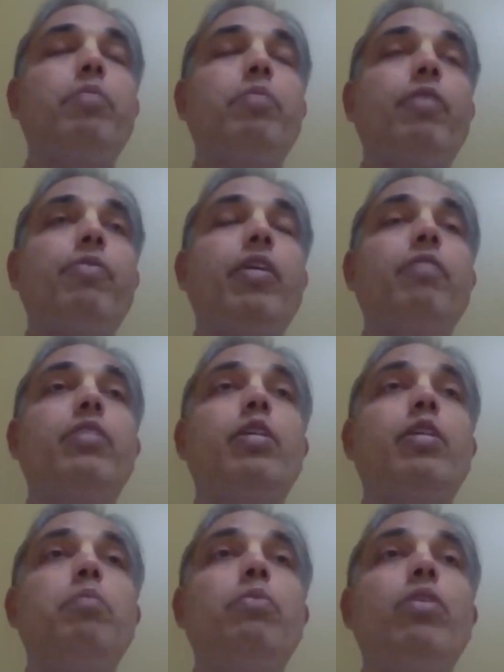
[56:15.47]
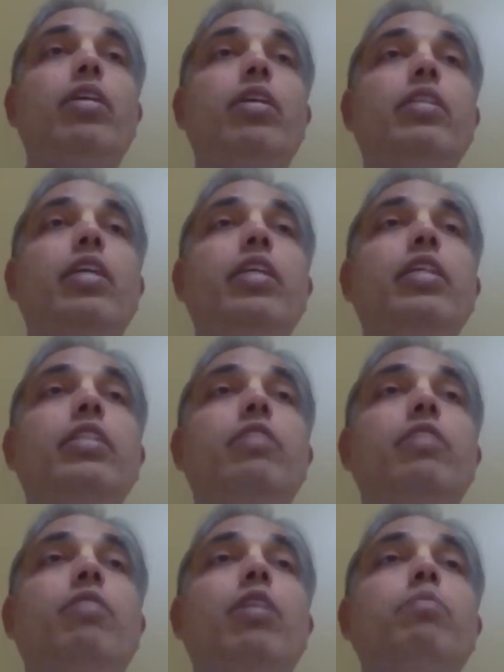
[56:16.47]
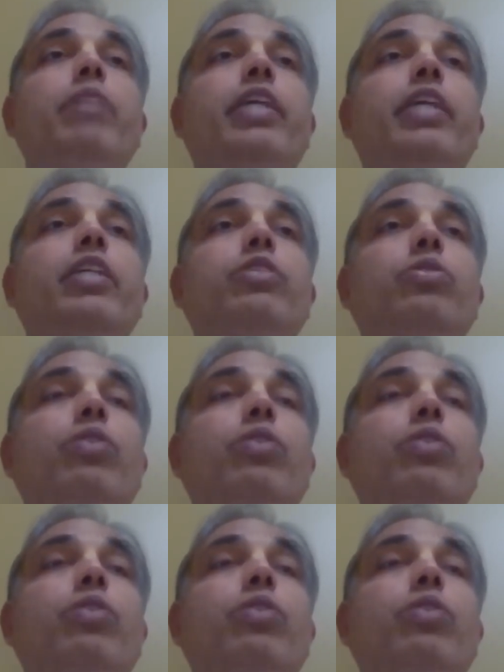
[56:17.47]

the periphery of the temple, and then he is the one making sure